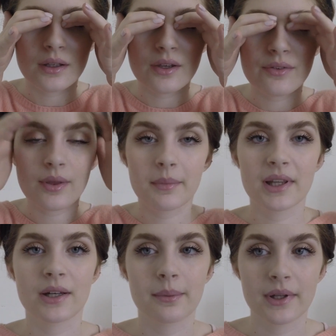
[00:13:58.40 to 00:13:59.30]
give them a
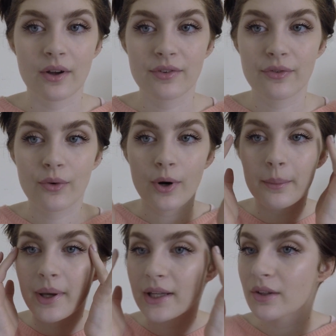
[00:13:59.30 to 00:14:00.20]
little bit of the
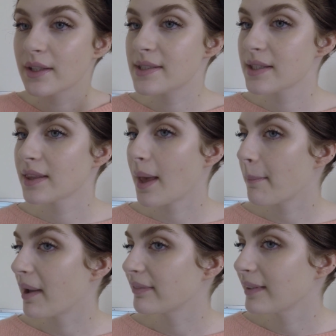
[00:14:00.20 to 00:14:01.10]
form, and you can see
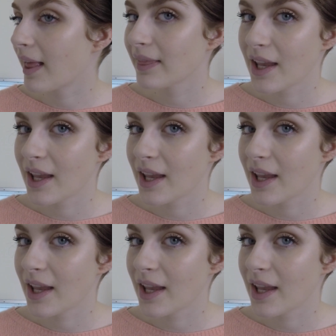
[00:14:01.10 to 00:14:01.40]
that my flat